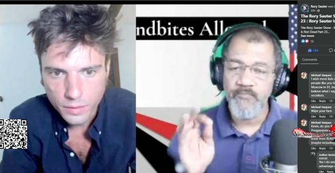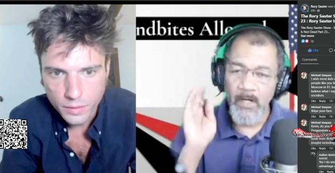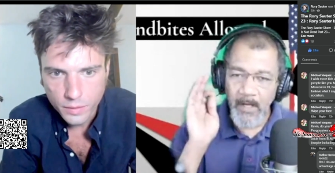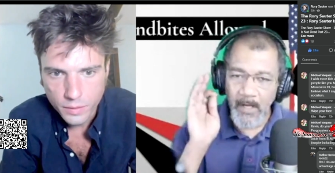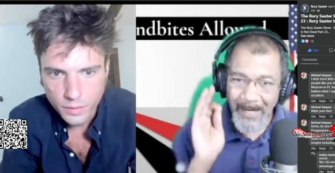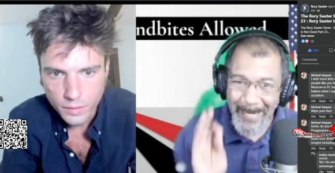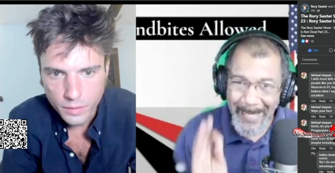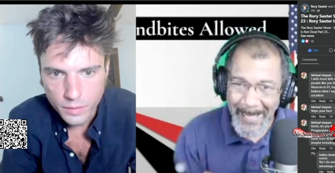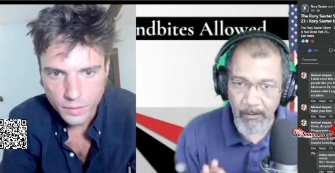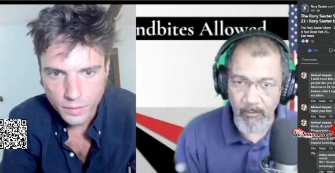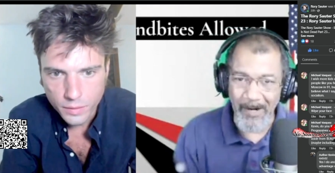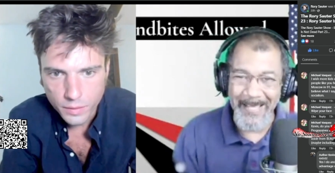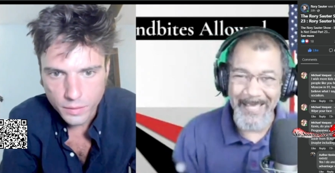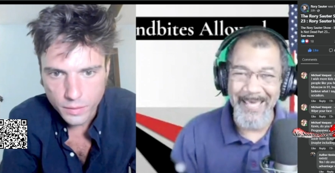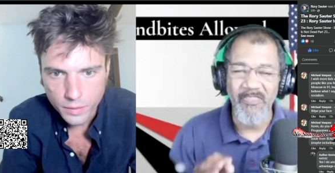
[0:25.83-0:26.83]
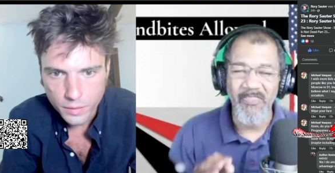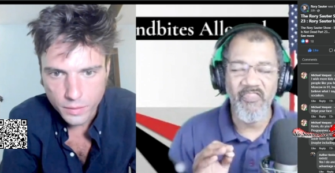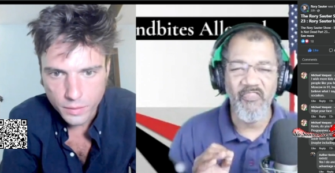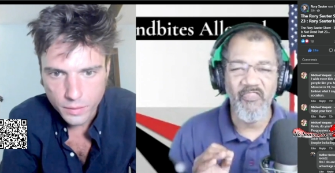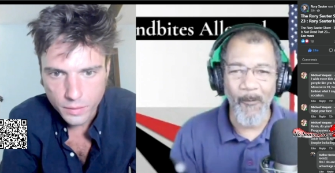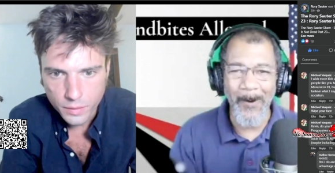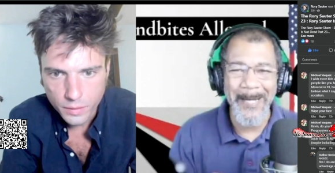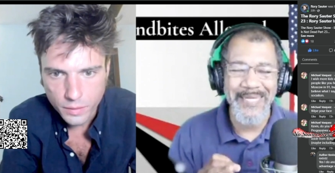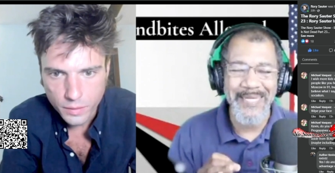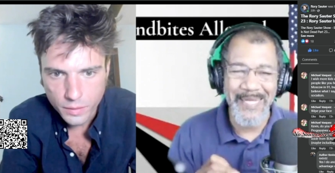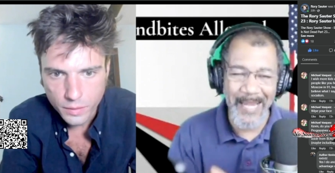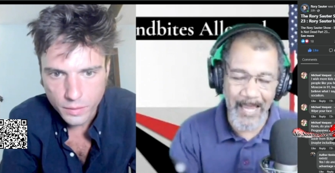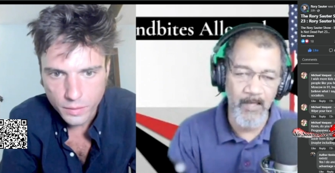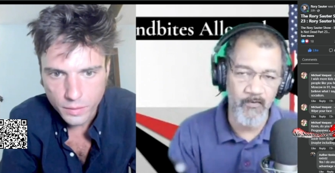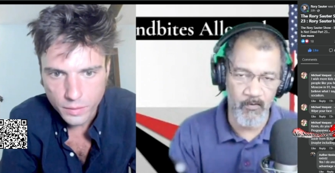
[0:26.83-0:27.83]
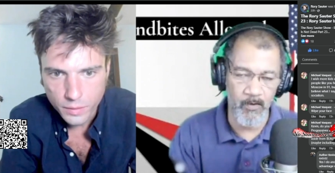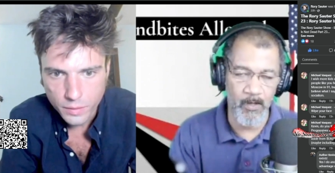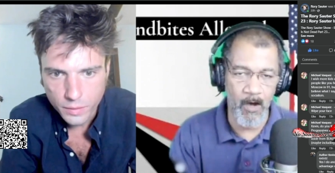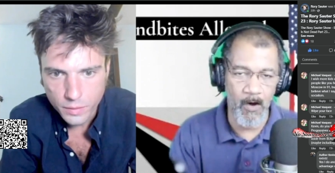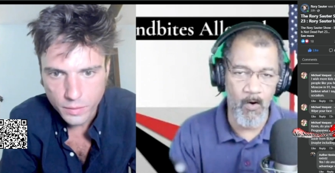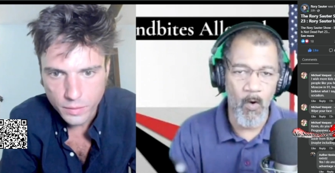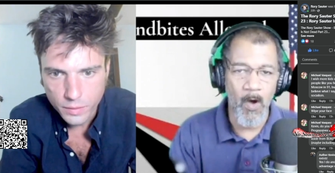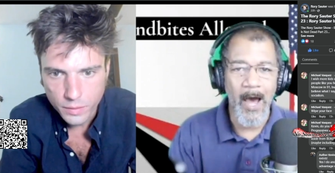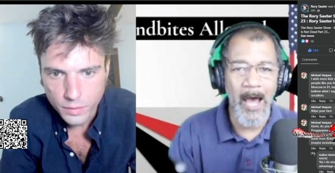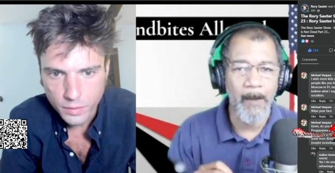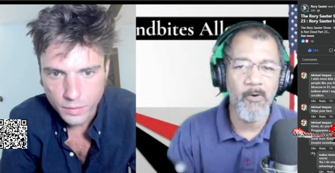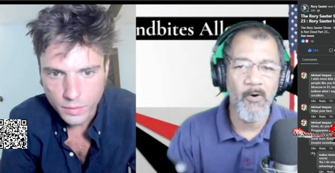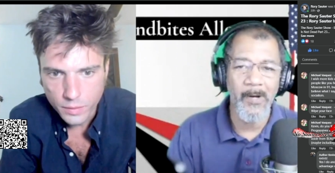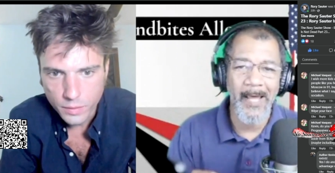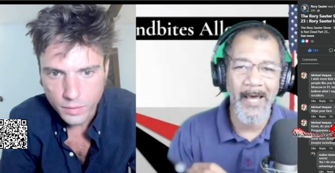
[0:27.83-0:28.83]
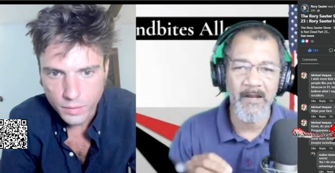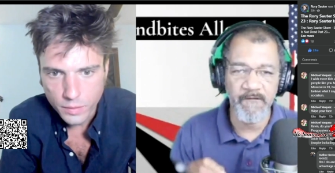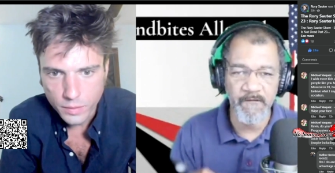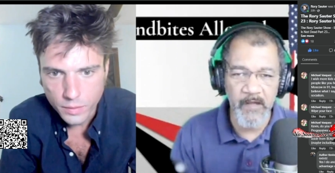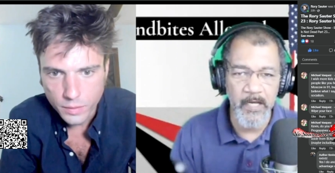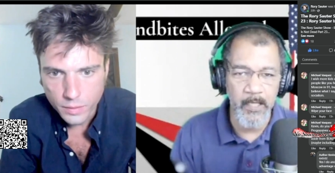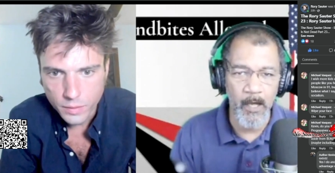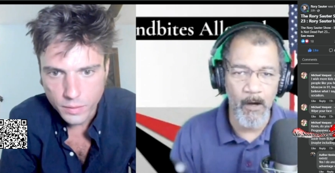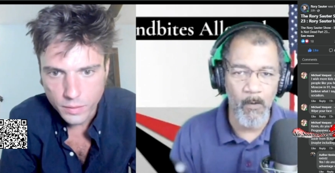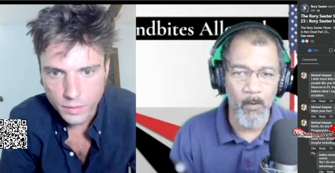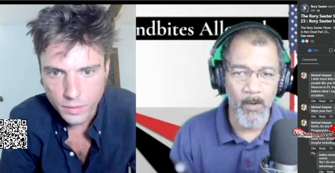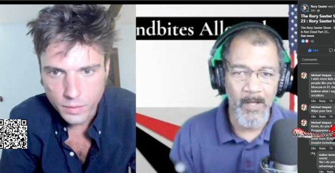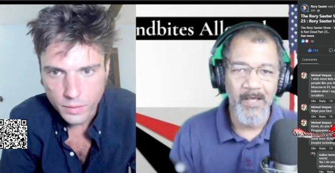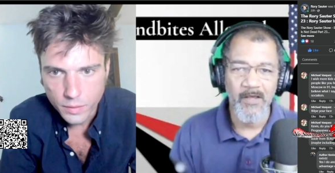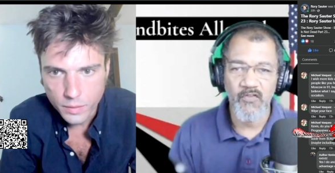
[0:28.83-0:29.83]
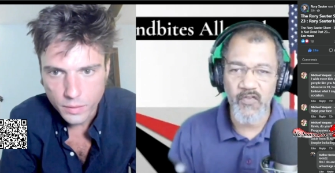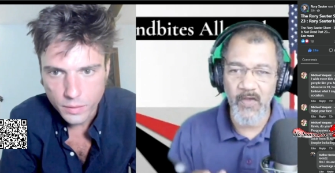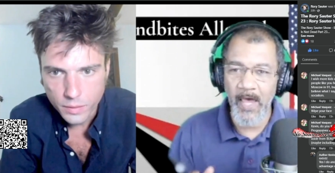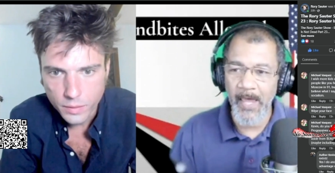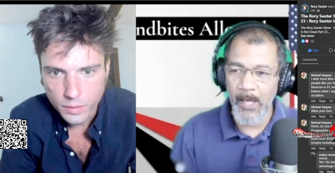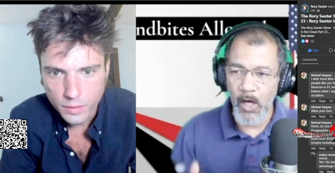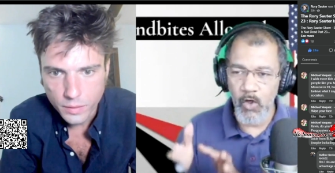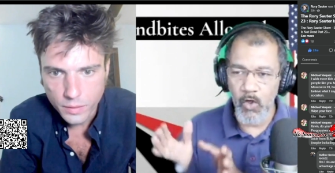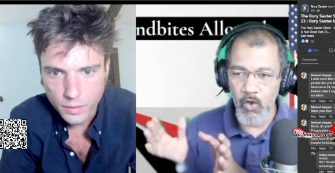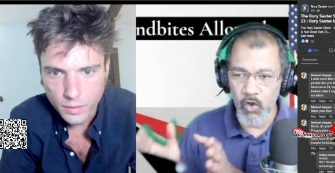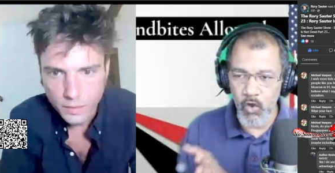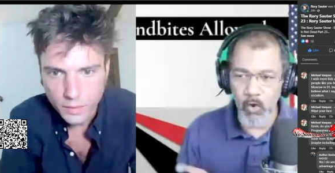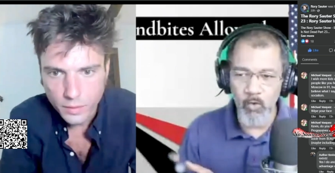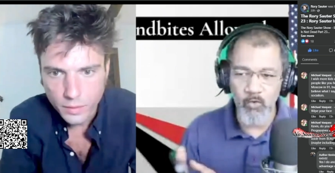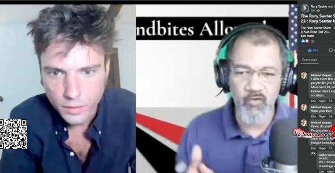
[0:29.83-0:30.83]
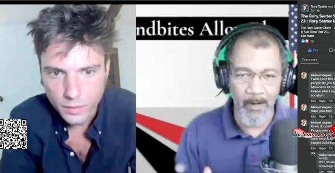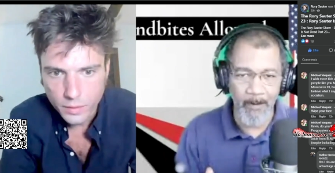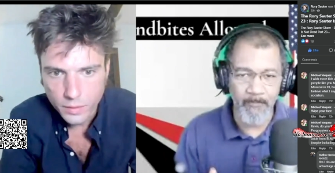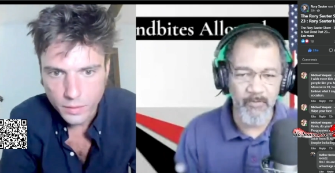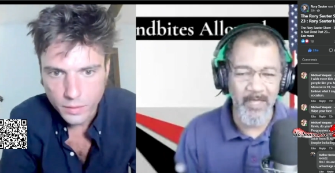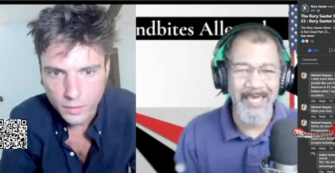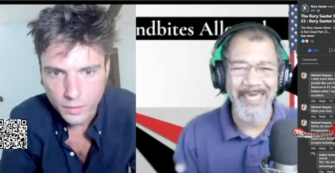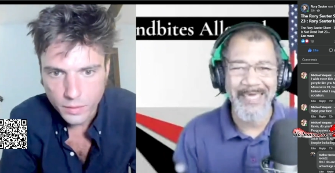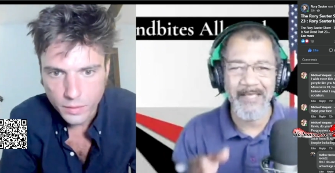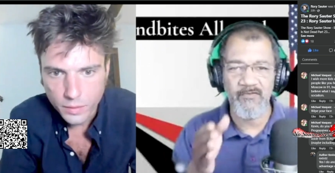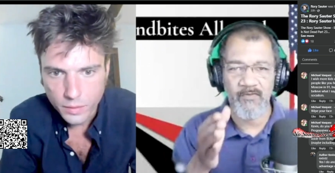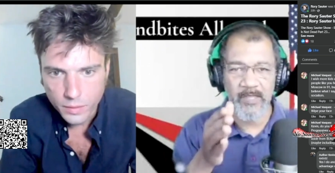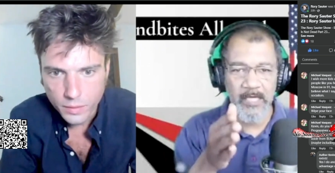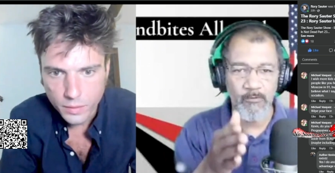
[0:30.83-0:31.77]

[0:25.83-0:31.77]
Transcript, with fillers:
Speaker 1: Literally, three days ago, I put out a video saying do something is the